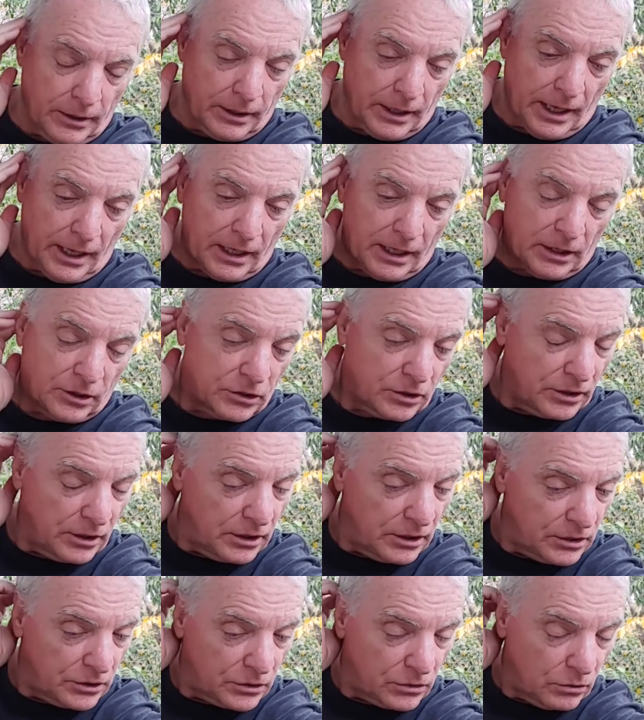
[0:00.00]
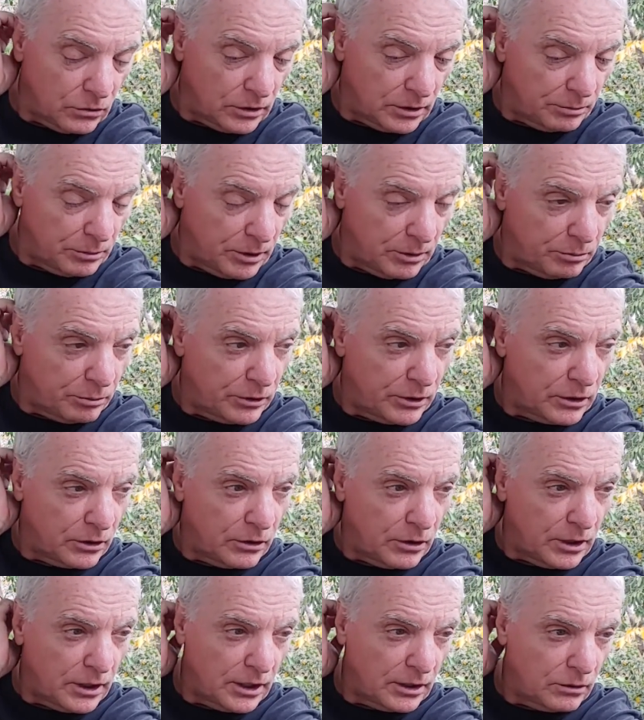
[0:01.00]
That actually is holding me pretty
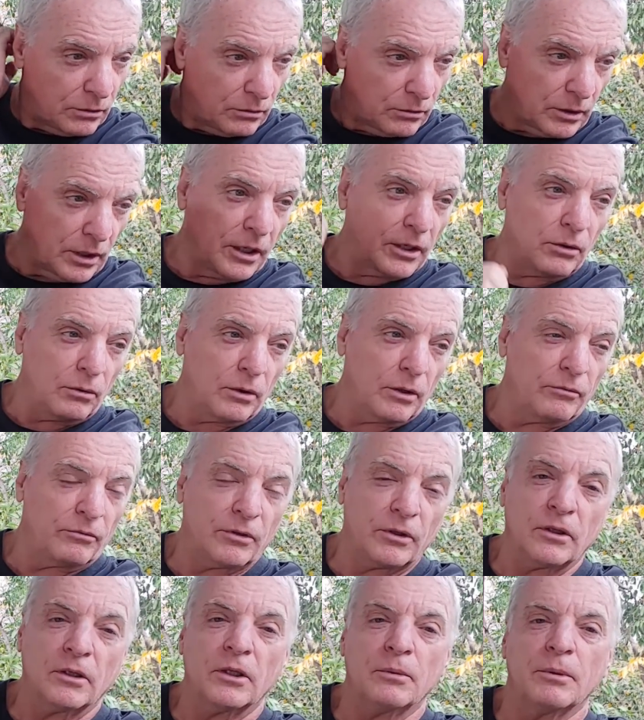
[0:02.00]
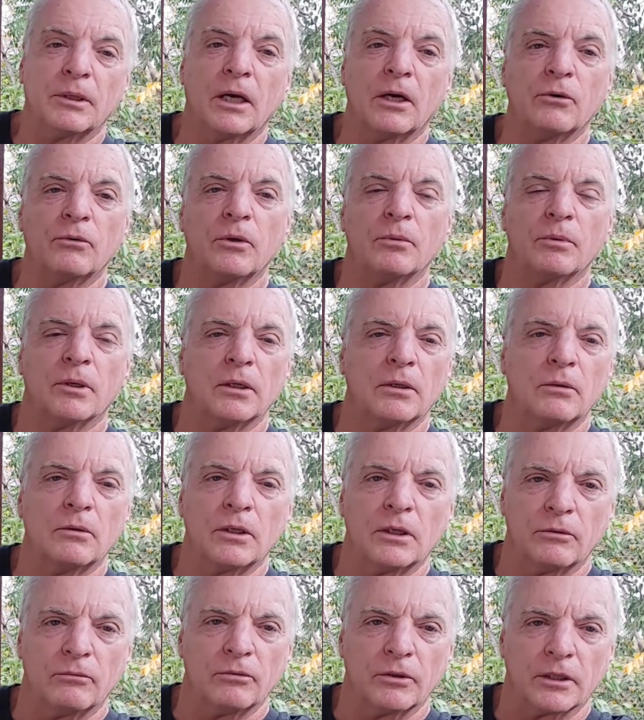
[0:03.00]
good. I know I feel a little bit hungry, but I don't
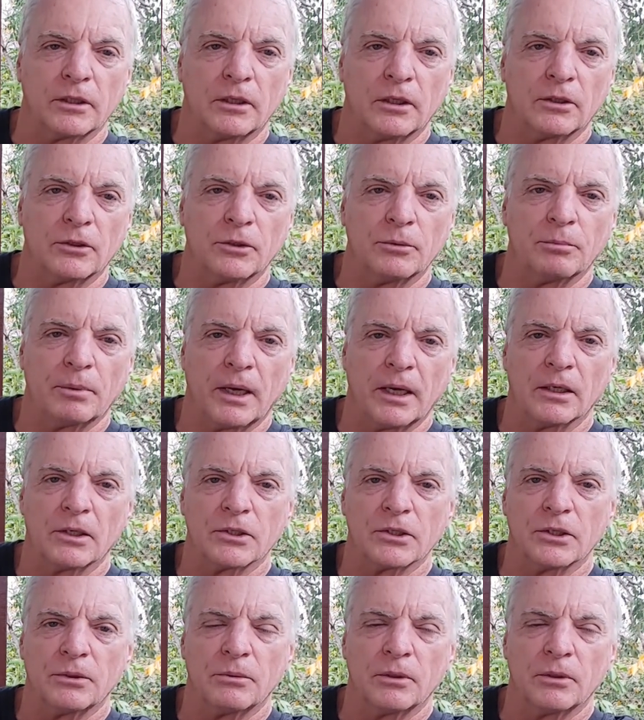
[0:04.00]
have like hunger pangs.